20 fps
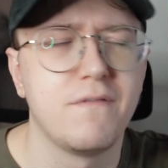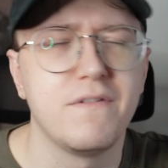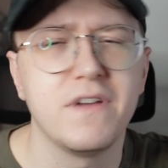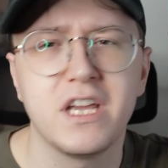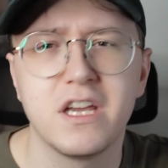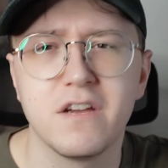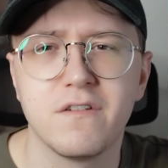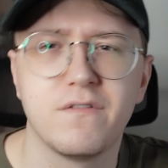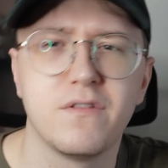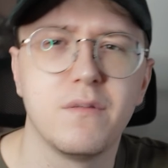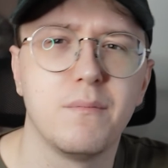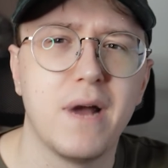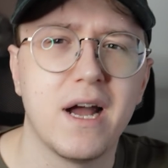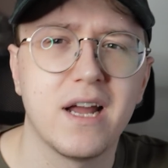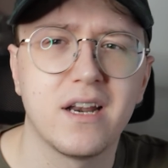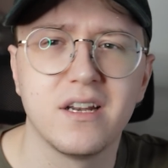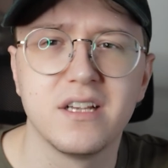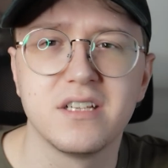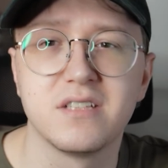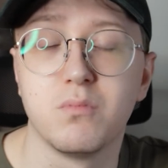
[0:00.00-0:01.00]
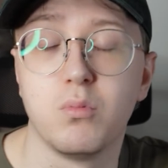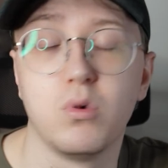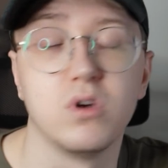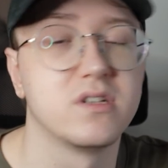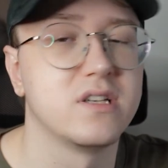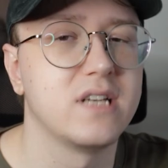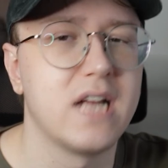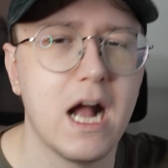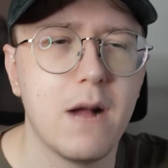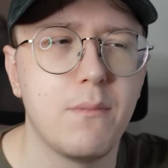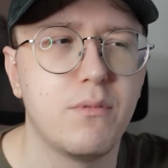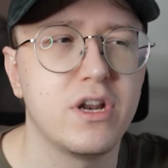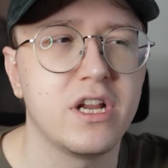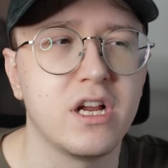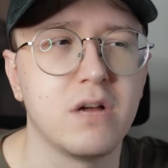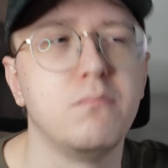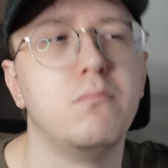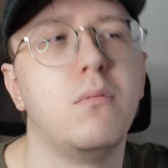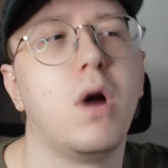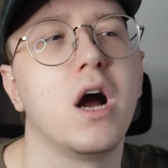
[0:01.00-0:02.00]
think if the ban list wasn't happening,
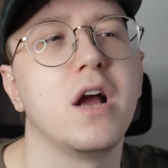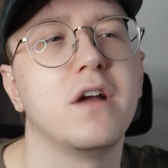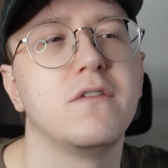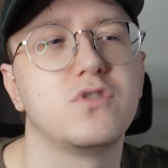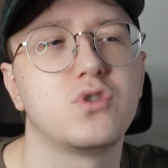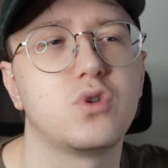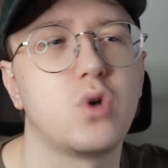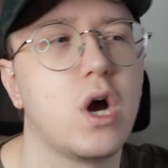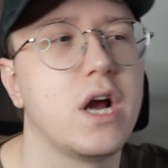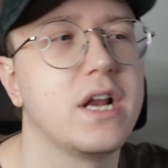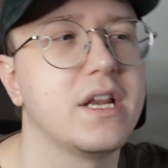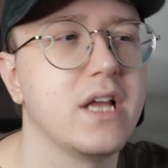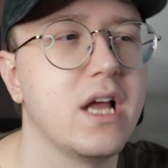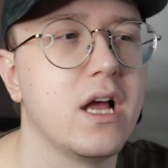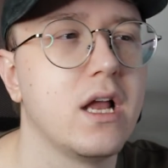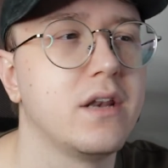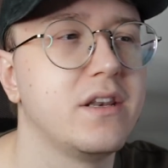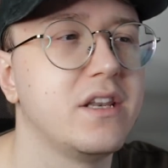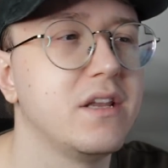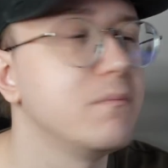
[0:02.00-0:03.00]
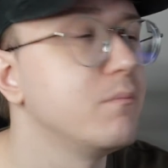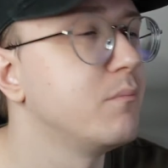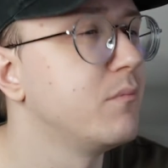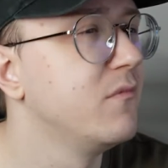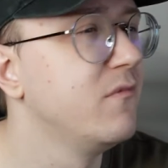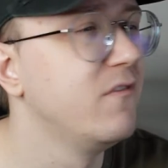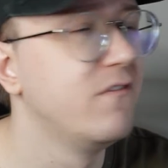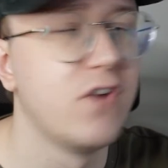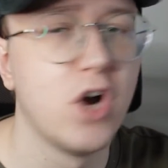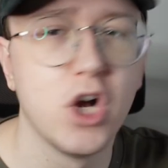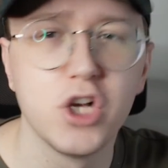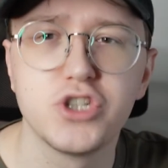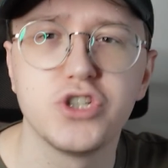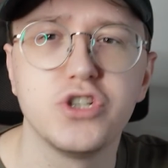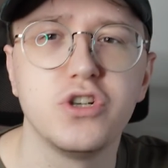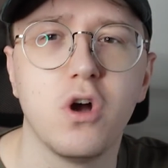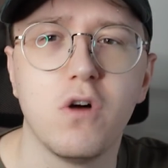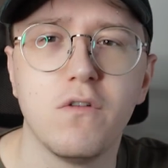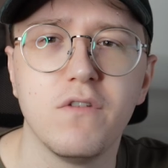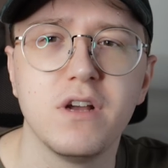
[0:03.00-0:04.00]
I might have tried a
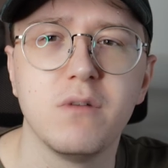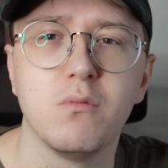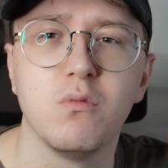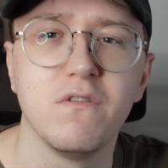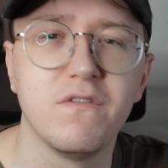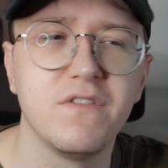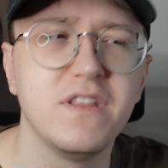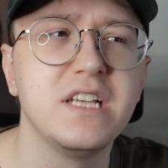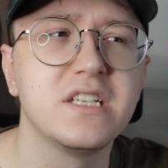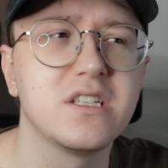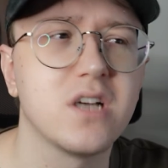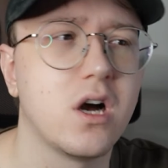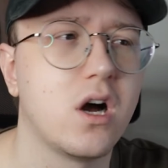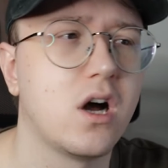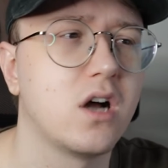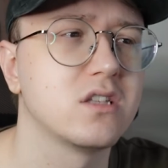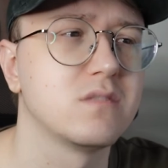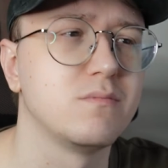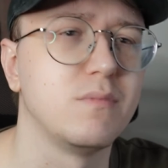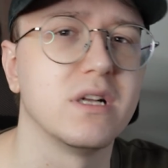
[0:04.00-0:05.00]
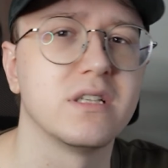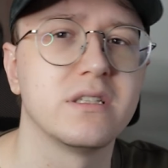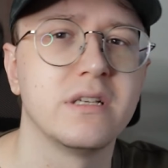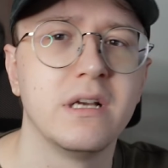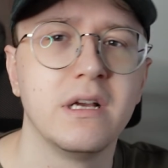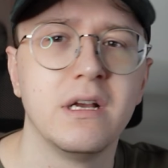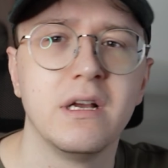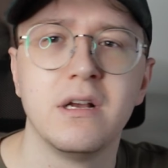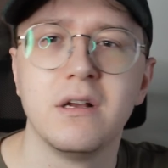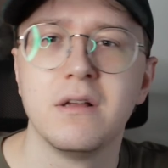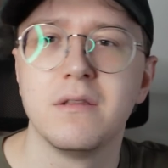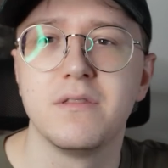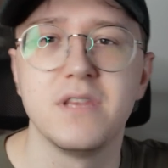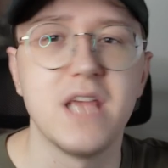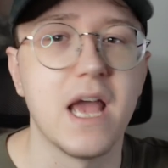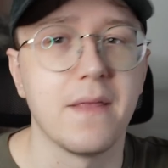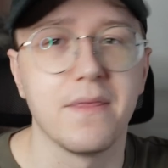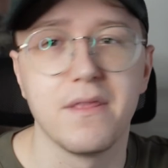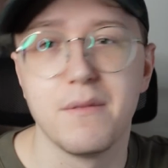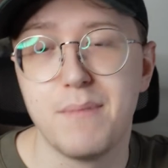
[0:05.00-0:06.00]
version of it with these cards, but
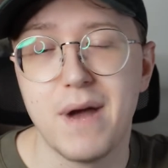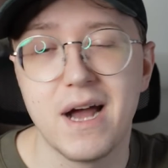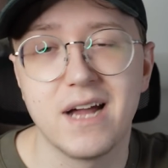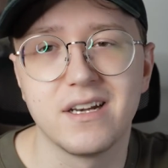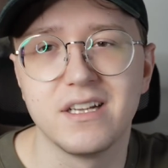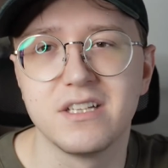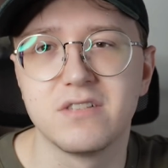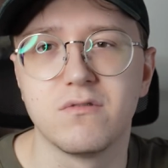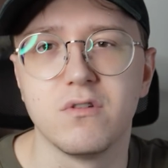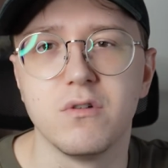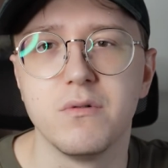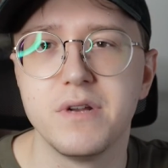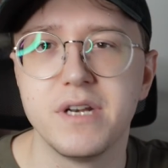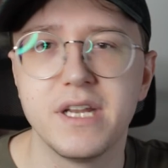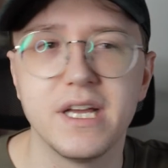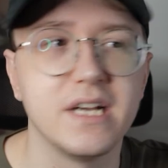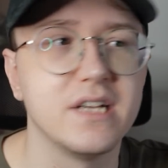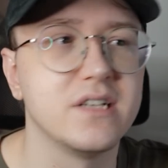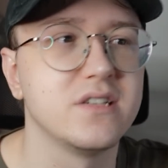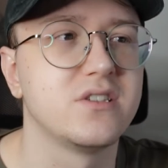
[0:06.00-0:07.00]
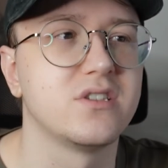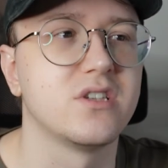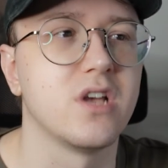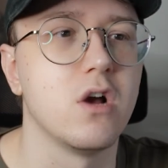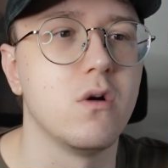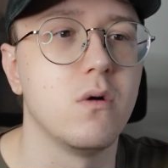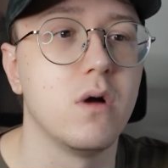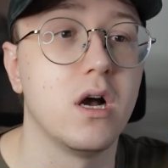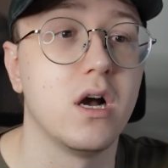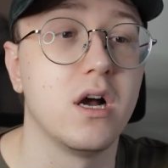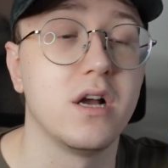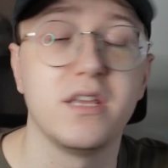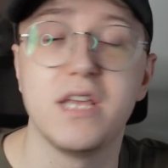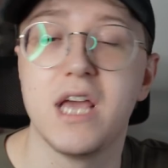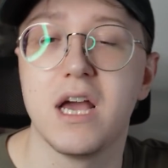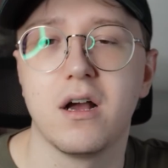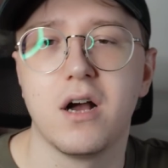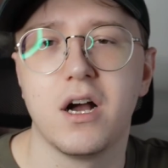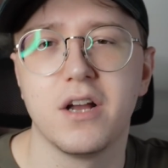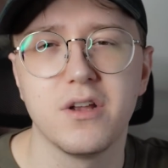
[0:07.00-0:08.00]
yeah, the ban list ruined it. So
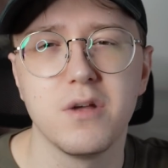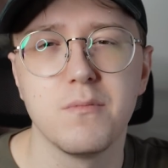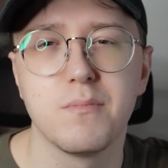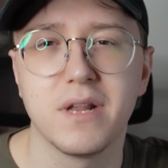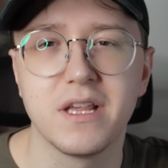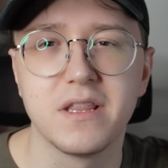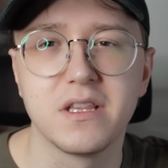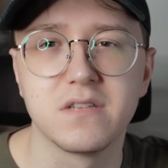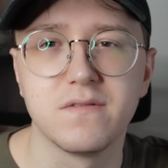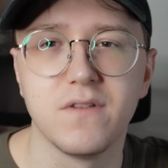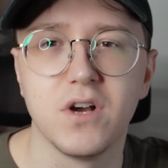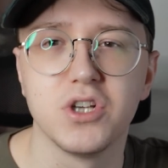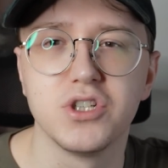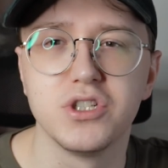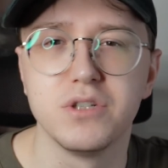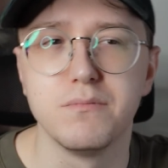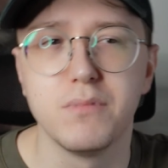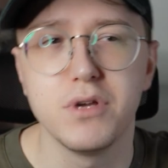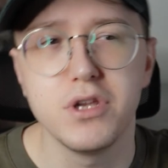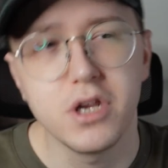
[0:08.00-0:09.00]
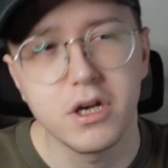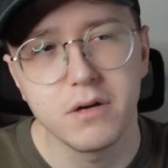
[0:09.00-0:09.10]
yeah, I don't play this version, but you